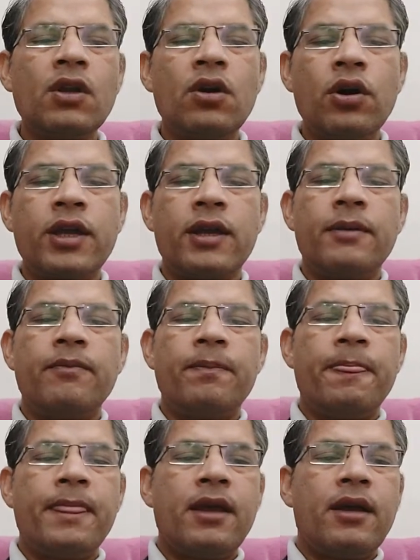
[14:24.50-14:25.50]
Okay,
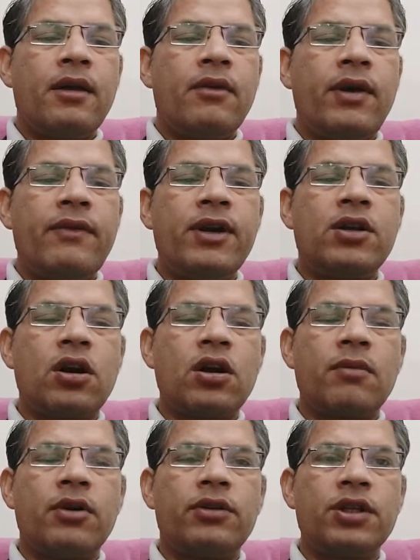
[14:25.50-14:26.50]
when we talk
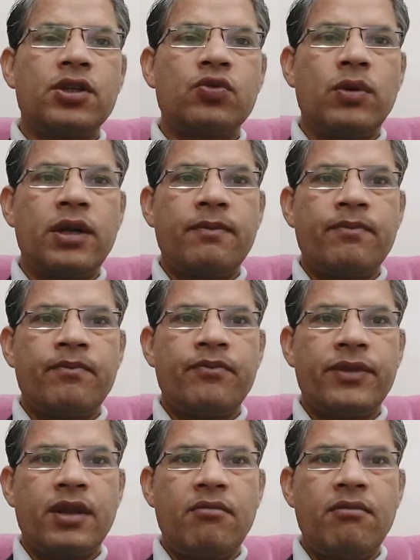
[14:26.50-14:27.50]
about this one,
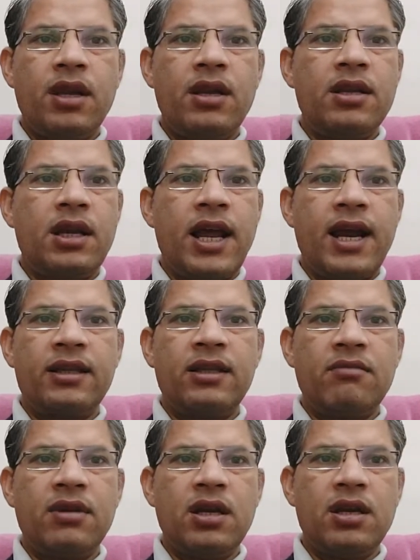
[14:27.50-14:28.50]
medial, at the
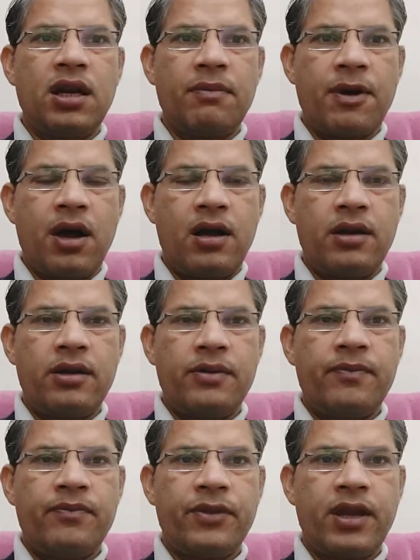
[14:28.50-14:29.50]
medial part
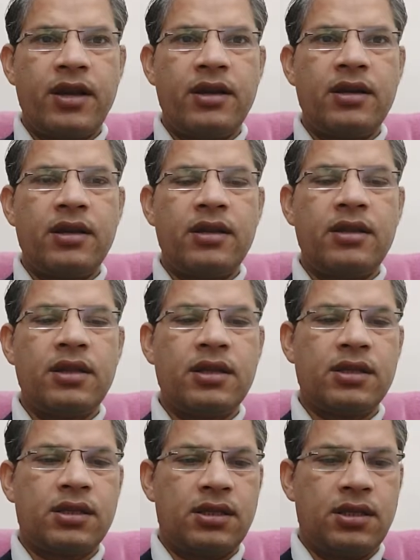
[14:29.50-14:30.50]
and
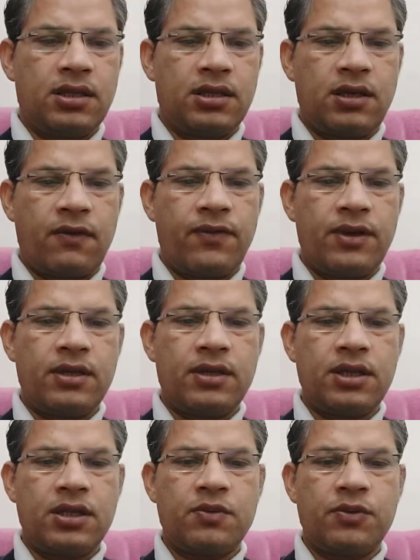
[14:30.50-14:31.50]
this surface,
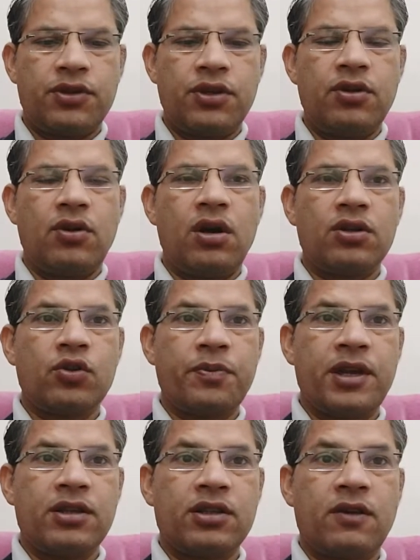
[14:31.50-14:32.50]
just
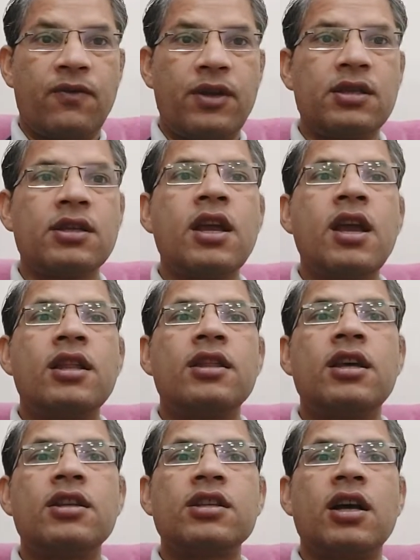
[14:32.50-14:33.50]
superior surface,
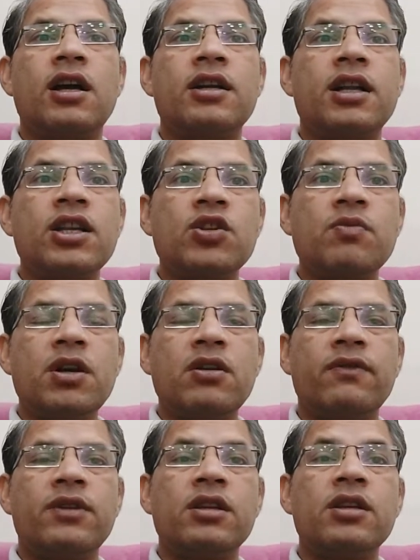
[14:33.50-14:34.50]
there is attachment
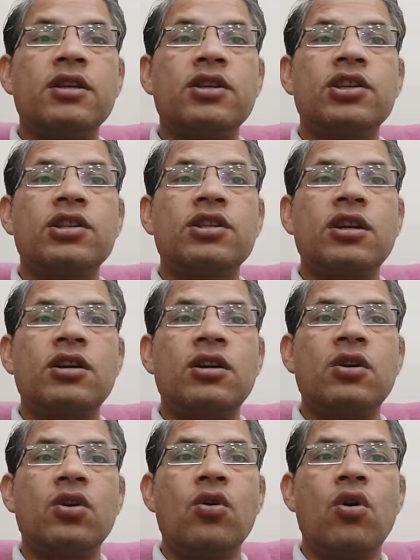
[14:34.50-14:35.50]
of the
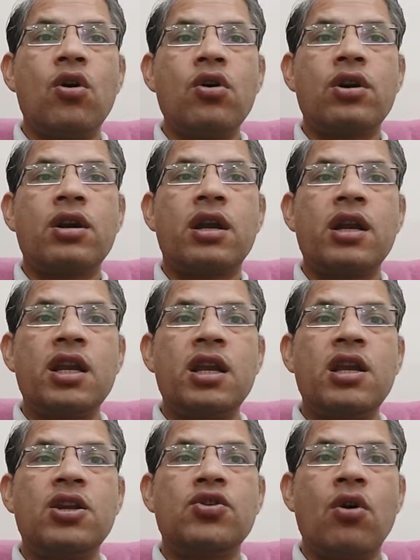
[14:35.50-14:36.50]

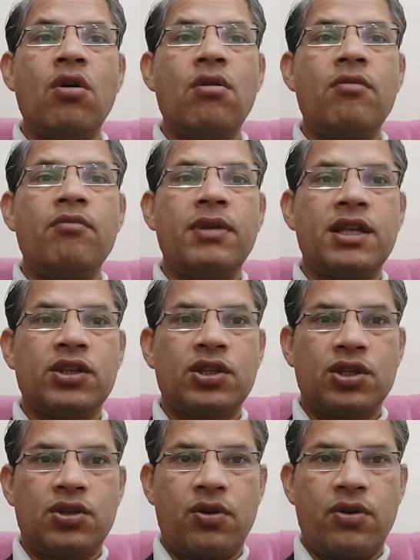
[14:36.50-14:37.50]

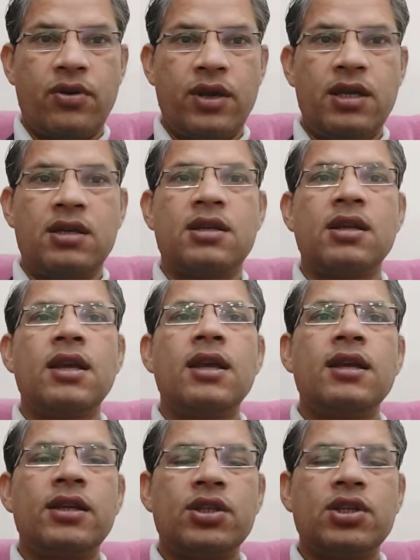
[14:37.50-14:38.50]
sternocleidomastoid.
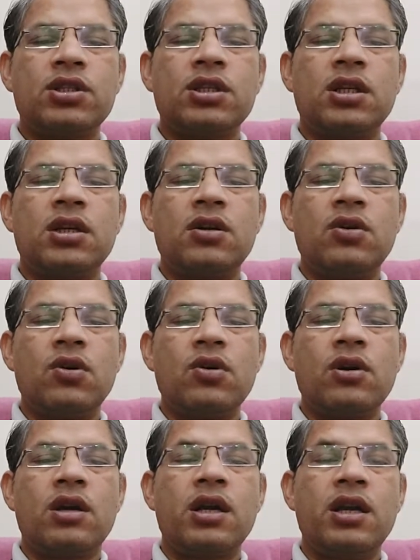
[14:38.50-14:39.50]

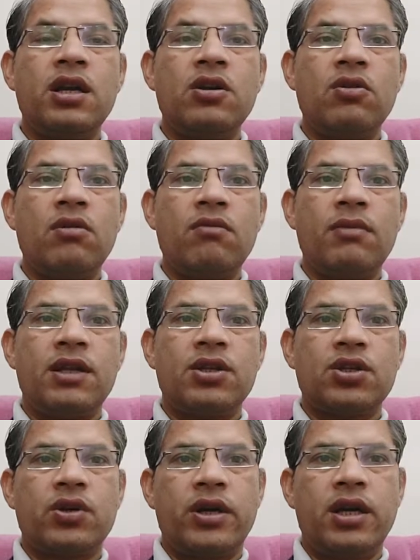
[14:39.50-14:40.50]

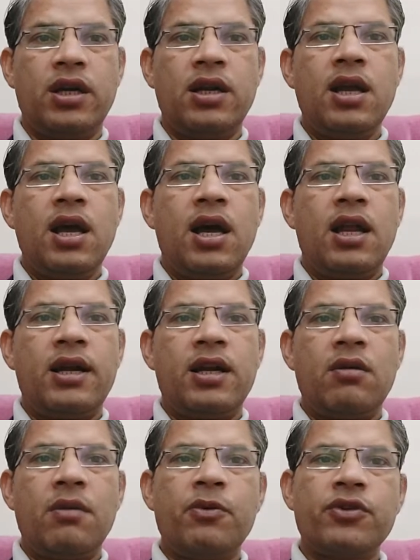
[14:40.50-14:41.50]
Sternocleidomastoid. A
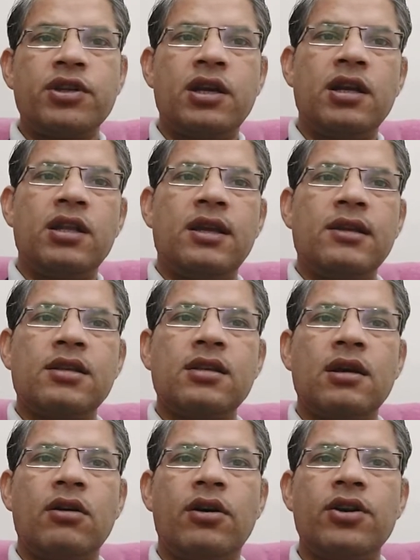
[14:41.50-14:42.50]
little posteriorly there is
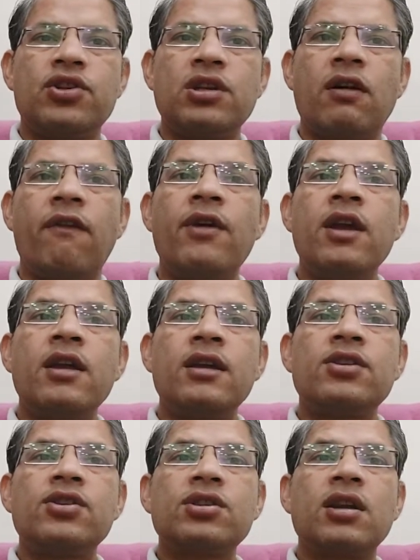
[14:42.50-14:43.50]
an origin of
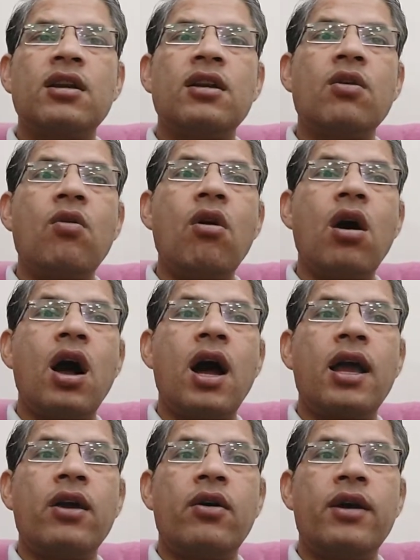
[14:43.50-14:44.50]

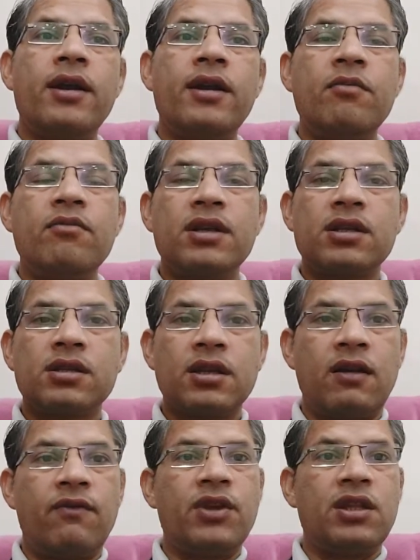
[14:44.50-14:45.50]
sternohyoid
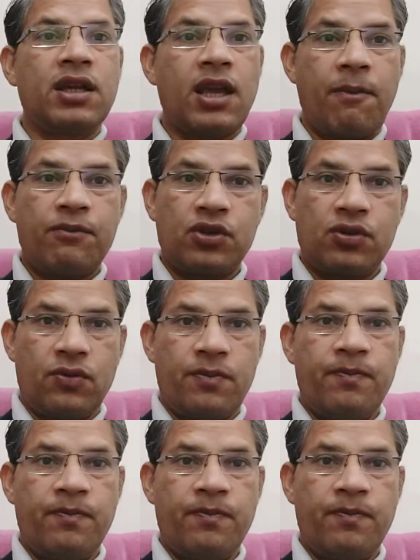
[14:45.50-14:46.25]
muscle with the capsule.